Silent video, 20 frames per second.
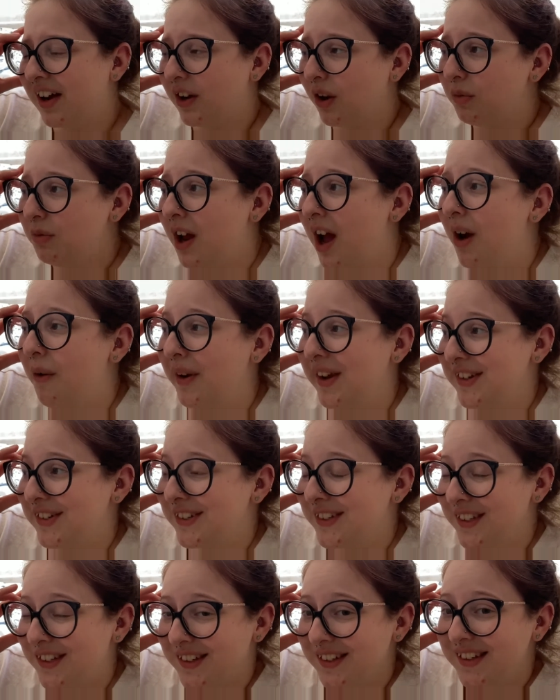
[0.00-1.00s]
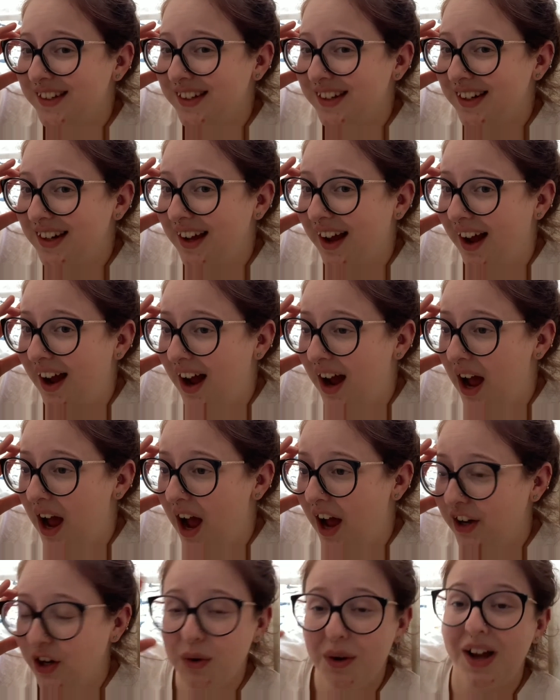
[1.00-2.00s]
know, it just doesn't,
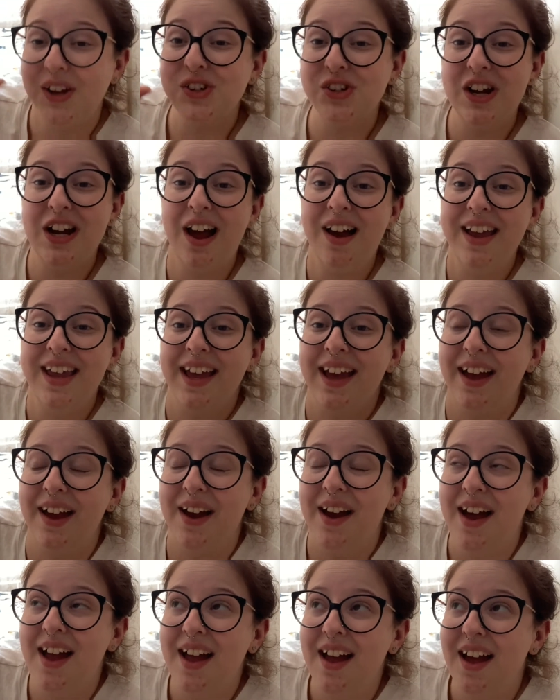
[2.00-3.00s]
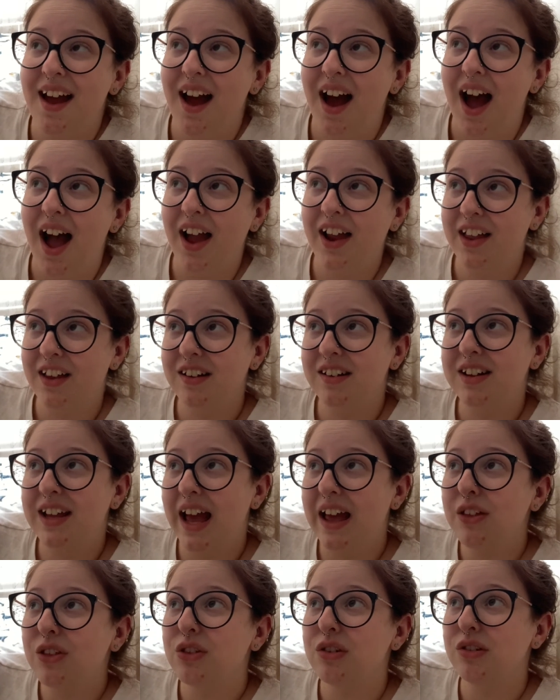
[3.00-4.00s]
I don't actually like it. I could
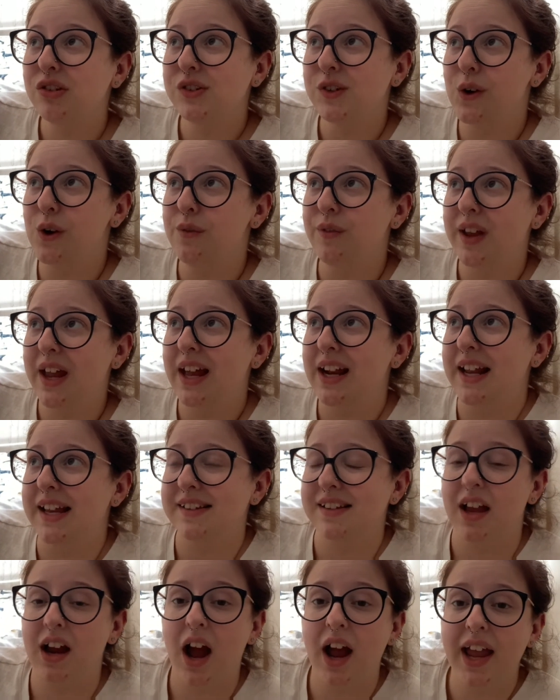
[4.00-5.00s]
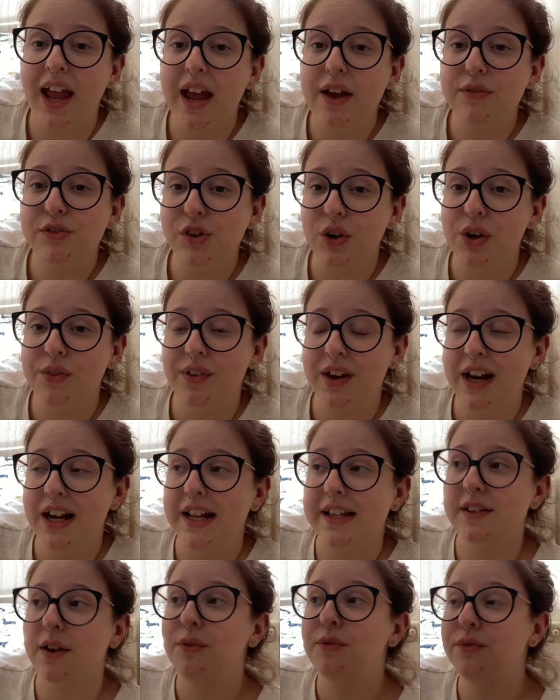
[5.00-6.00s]
get through Song of Achilles. Like, I gave Song of
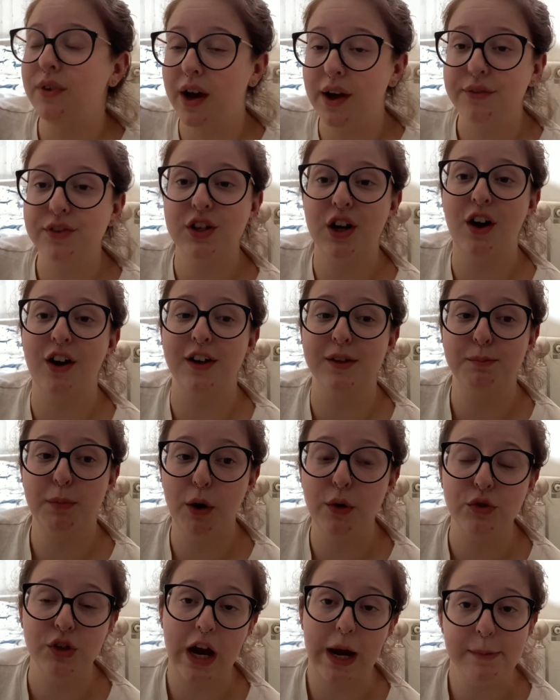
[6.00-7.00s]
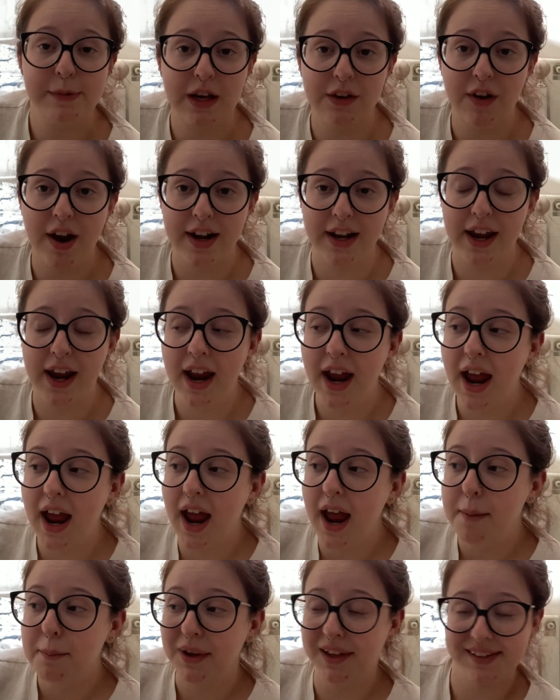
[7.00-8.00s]
Achilles 5 stars both times I read it
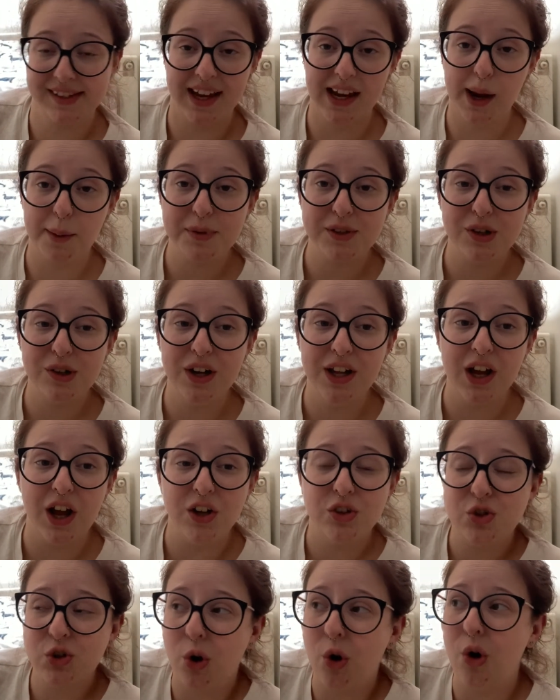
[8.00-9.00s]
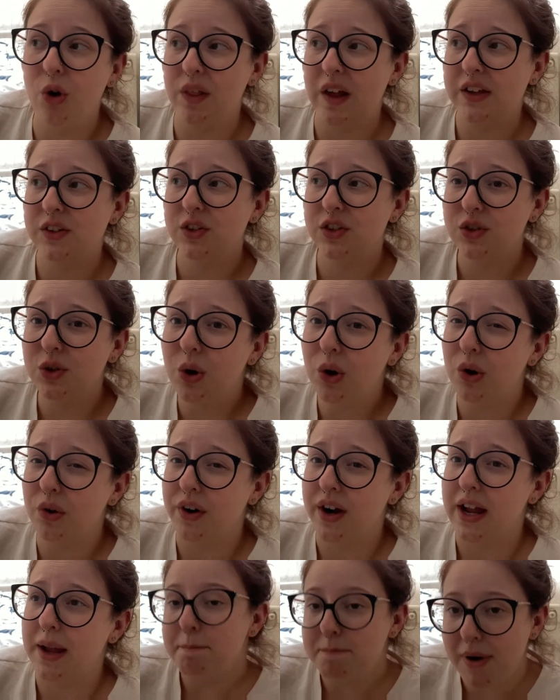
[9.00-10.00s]
because I absolutely adore that
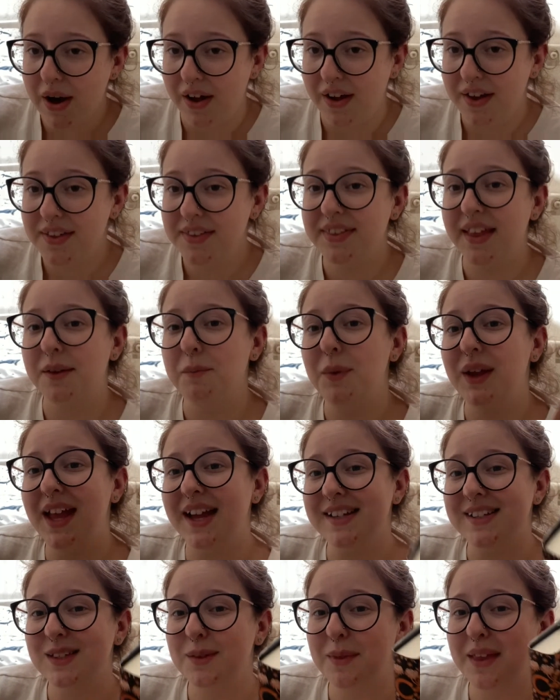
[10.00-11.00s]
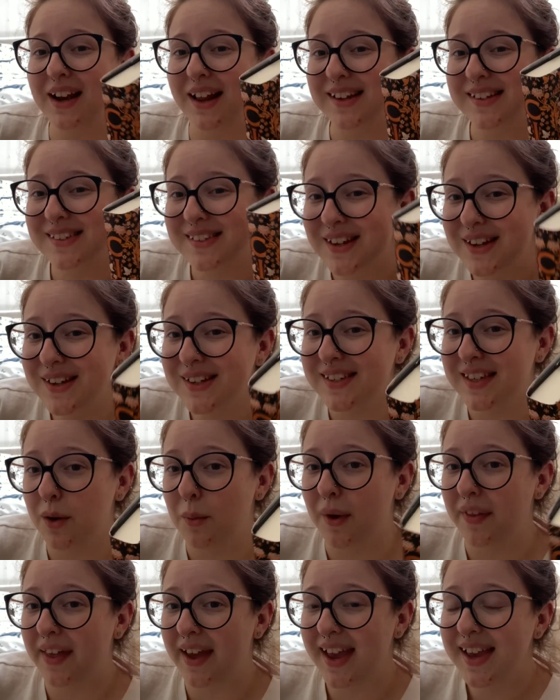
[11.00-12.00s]
story. But then we get to something like Circe
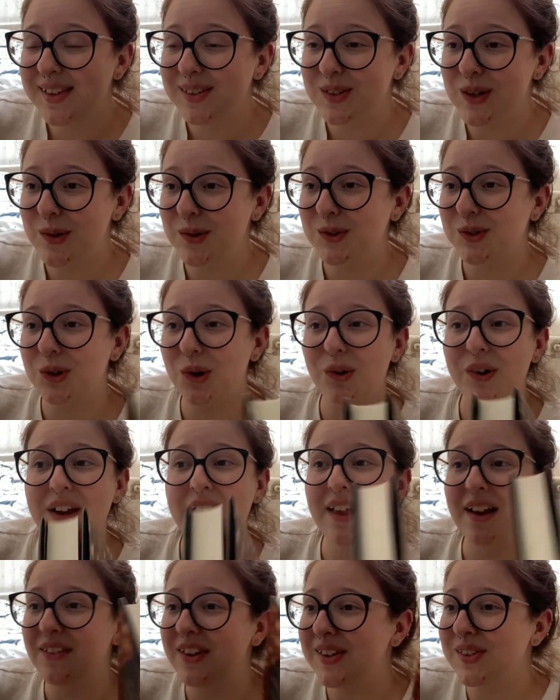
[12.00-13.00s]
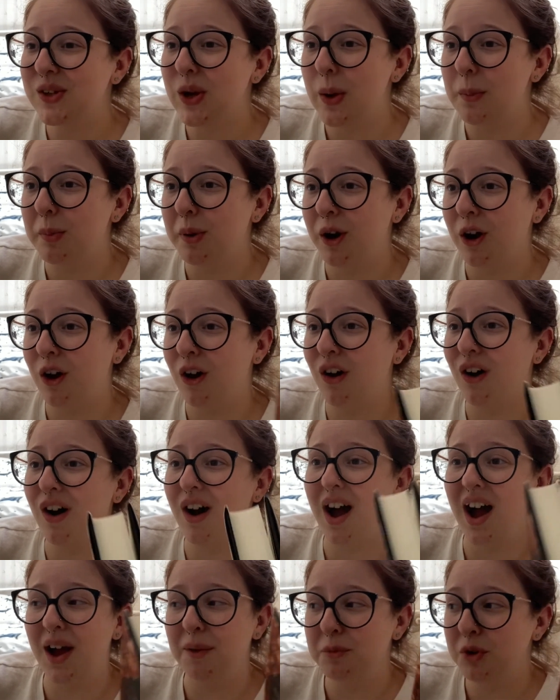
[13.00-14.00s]
where there is no story, there is no
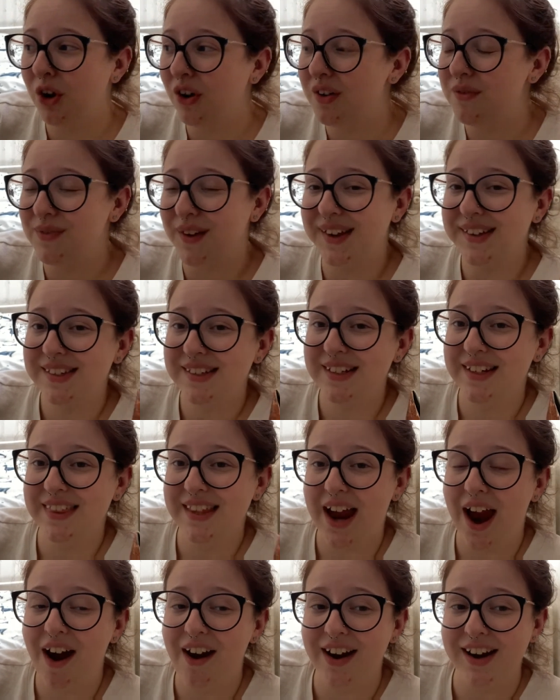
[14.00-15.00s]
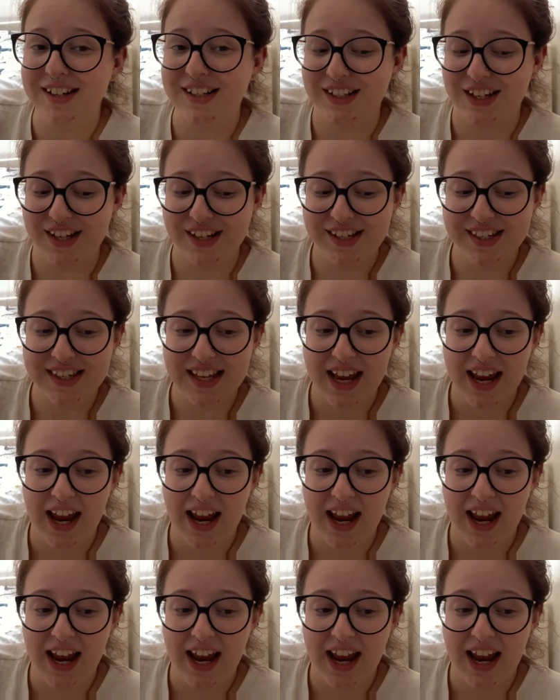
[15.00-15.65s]
plot, I'm not invested in the characters,